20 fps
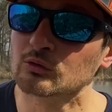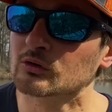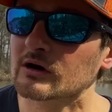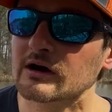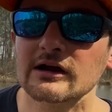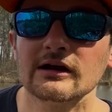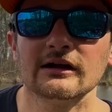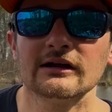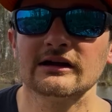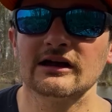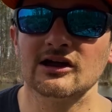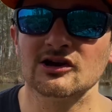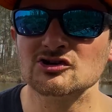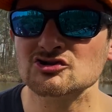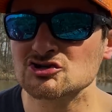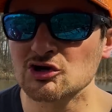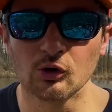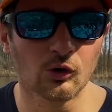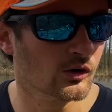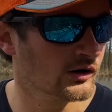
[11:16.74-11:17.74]
really
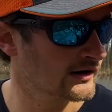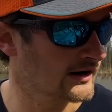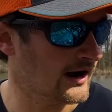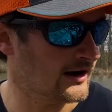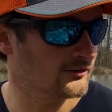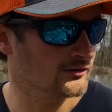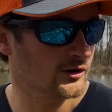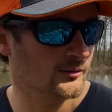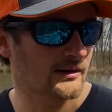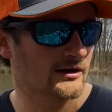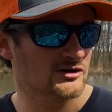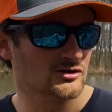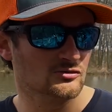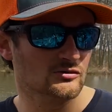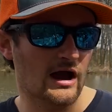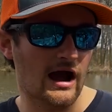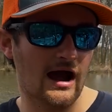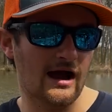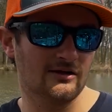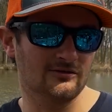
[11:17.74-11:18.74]
enjoy, I don't know about you
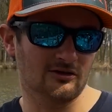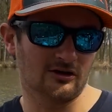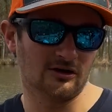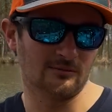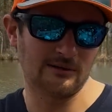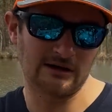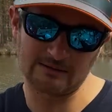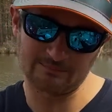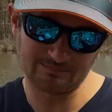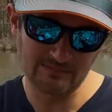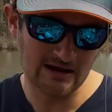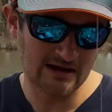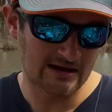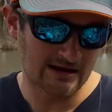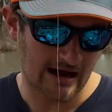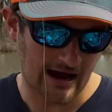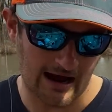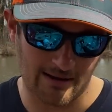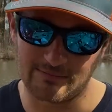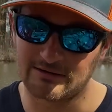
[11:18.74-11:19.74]
guys, I mean,
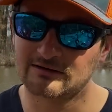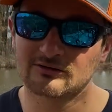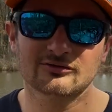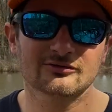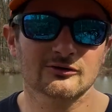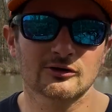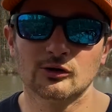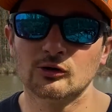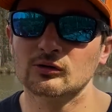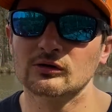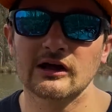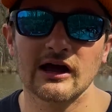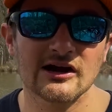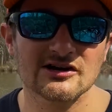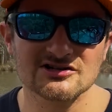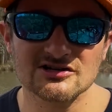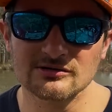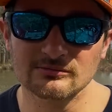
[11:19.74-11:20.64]
it's cool catching